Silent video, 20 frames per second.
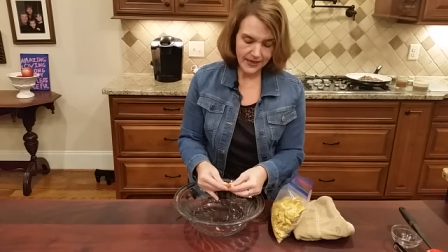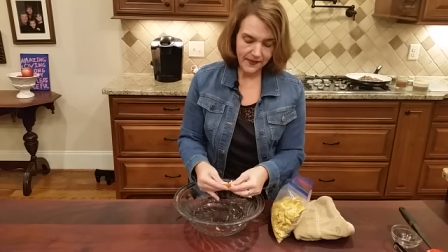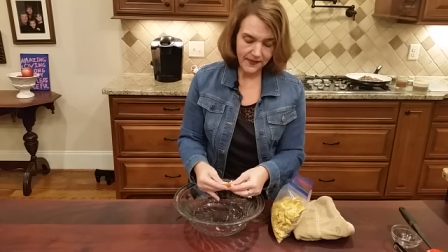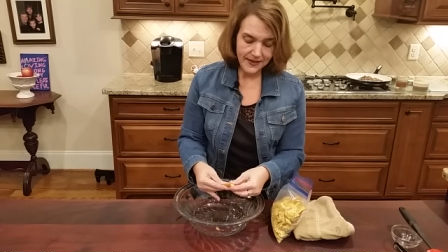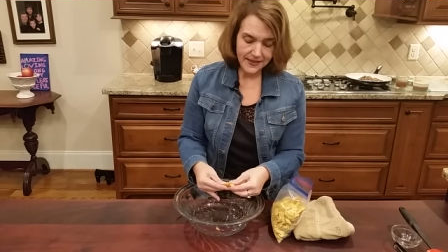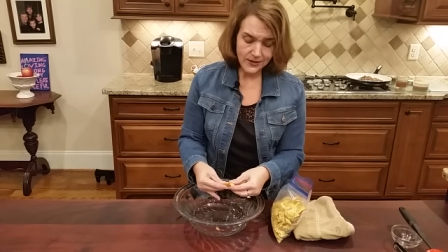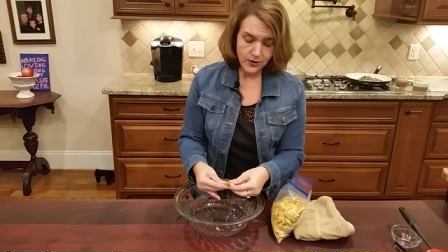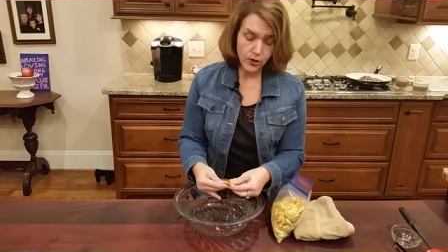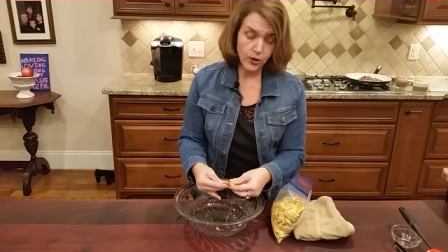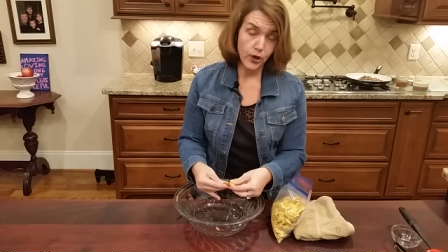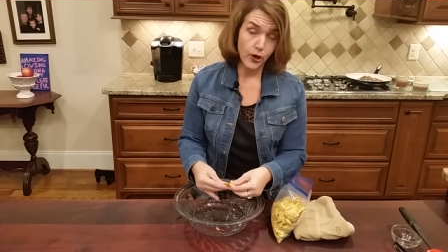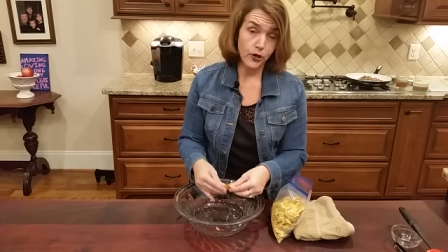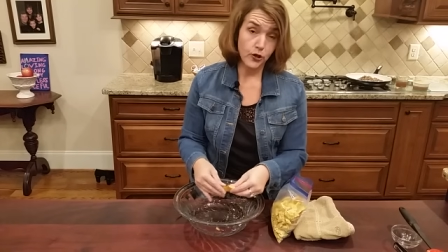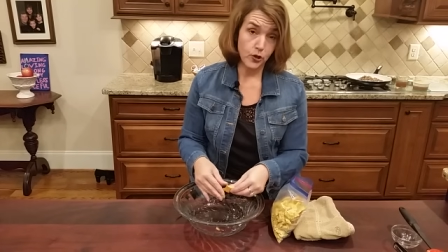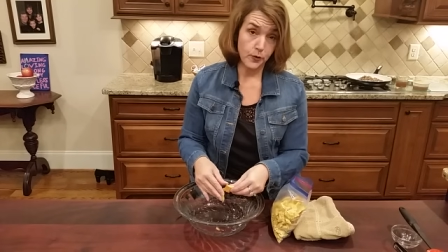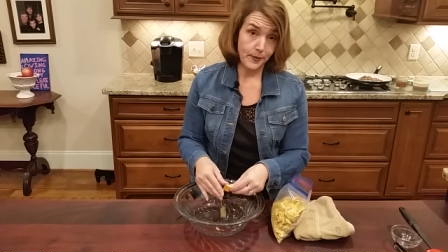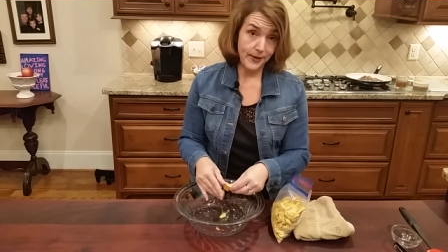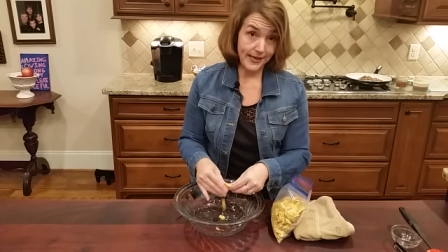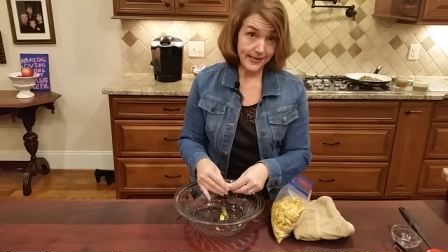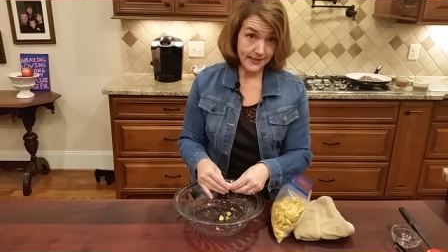Now these are
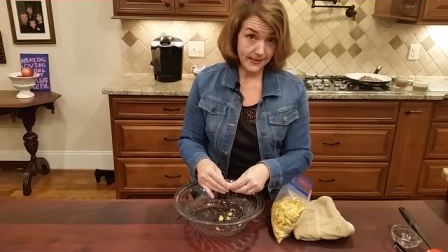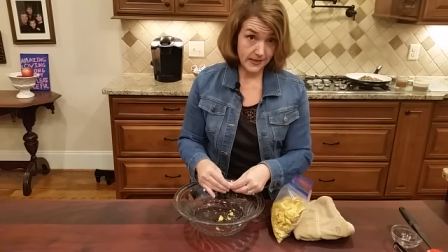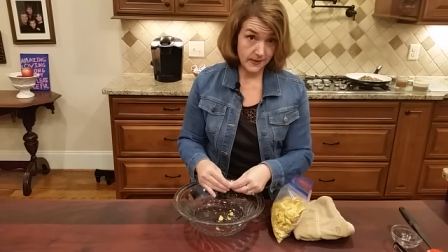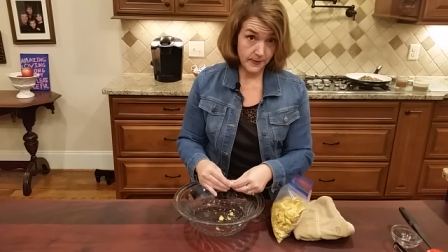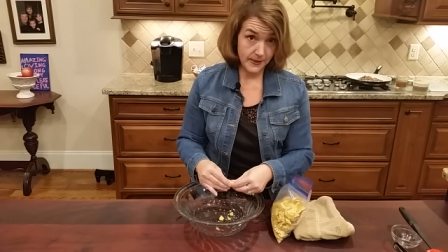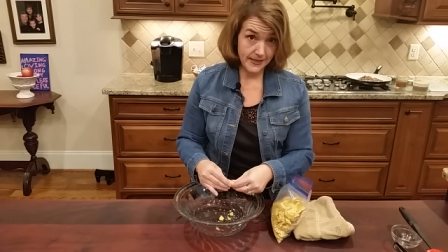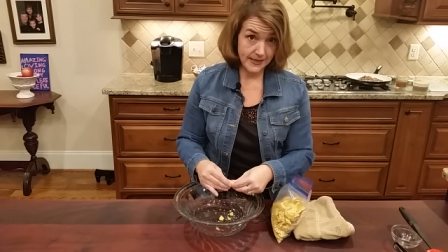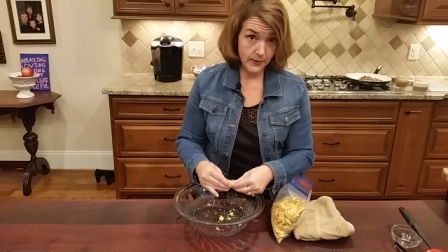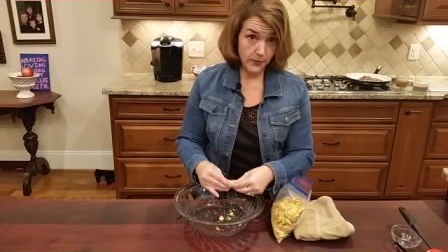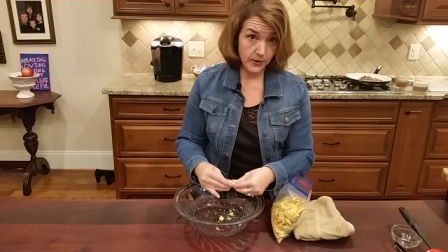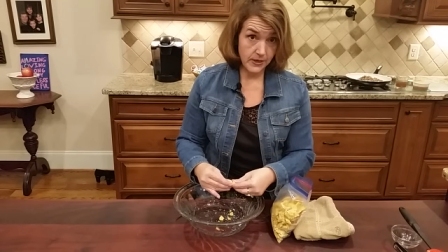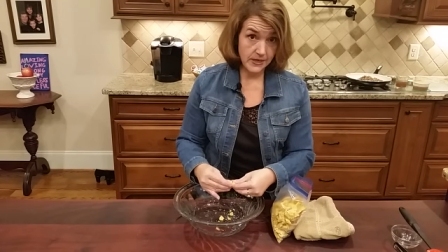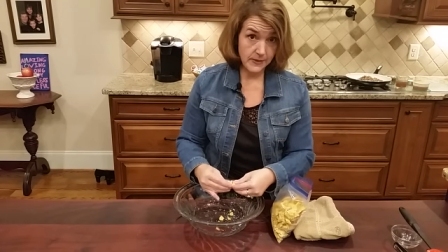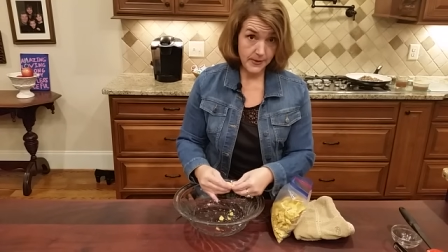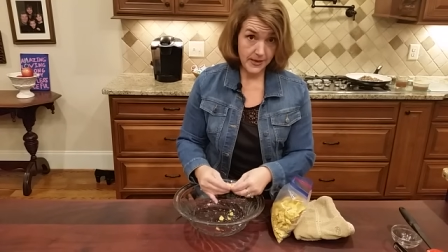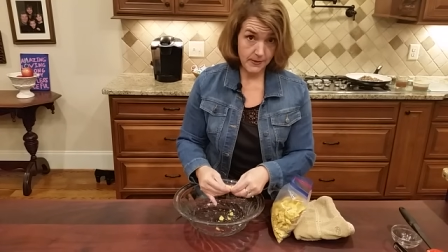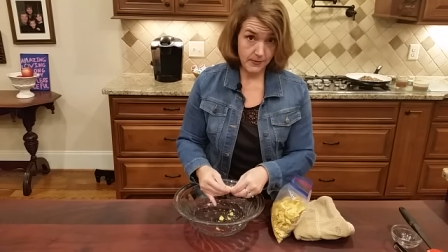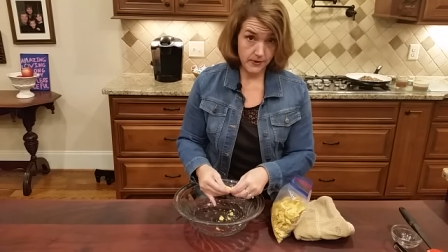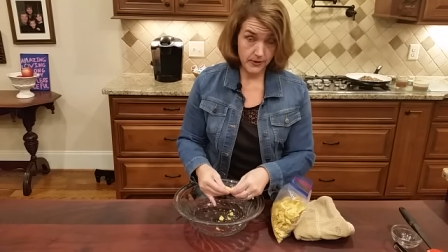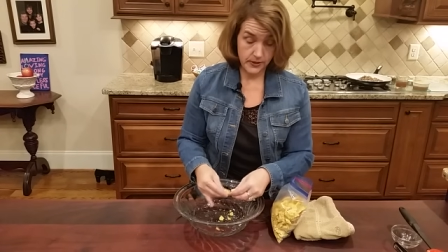larger pieces because I wanted
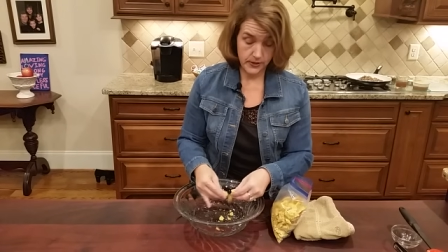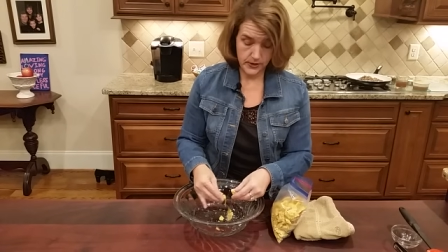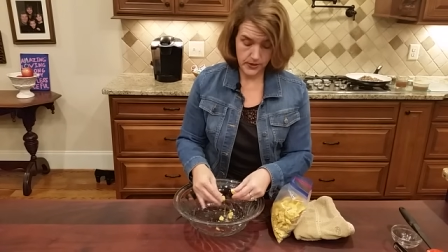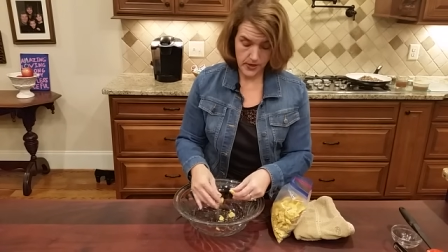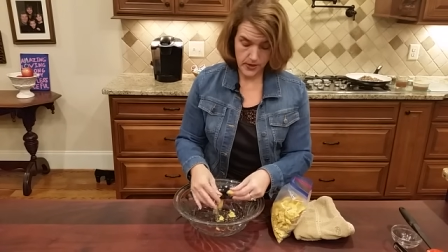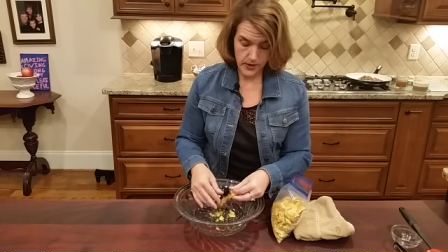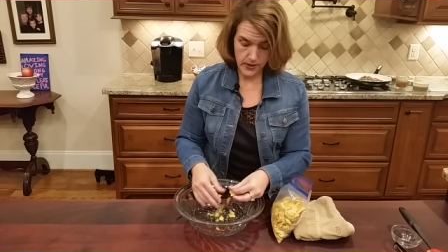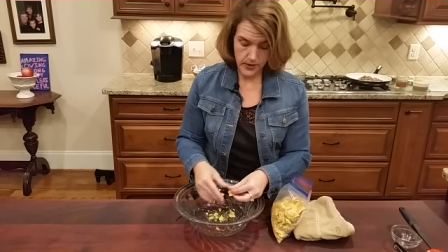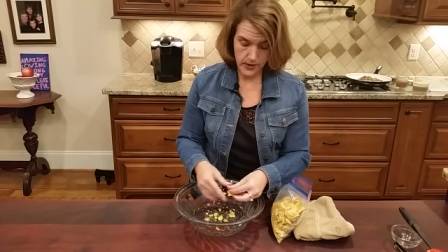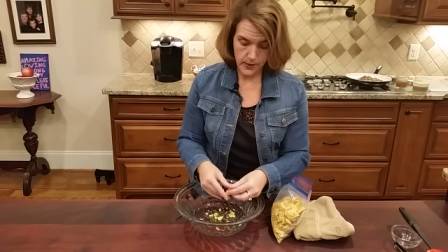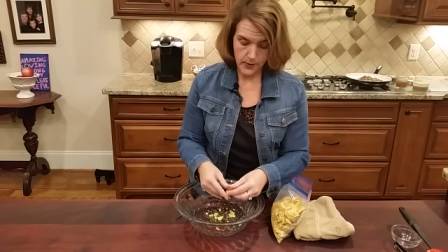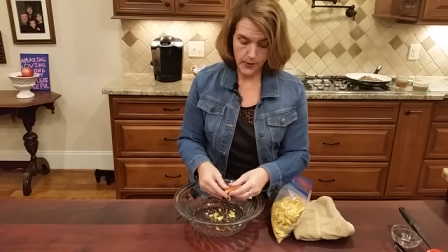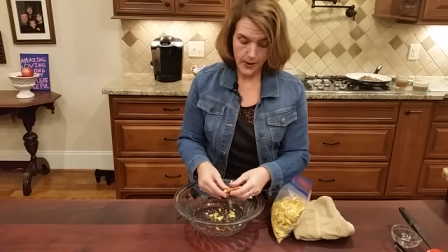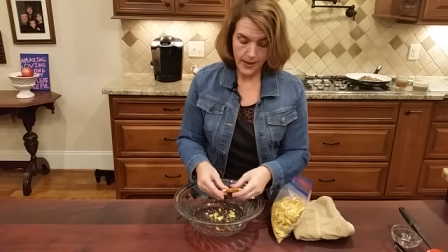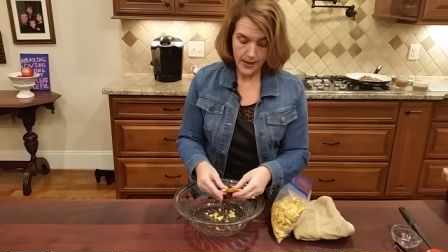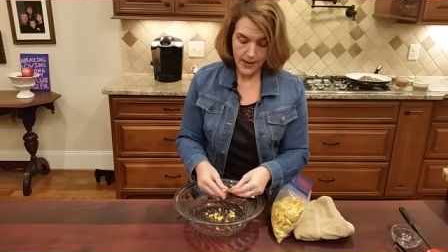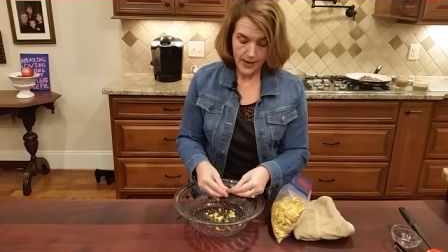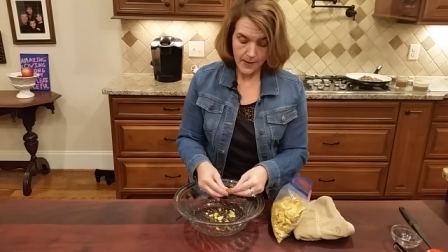to be able to show you,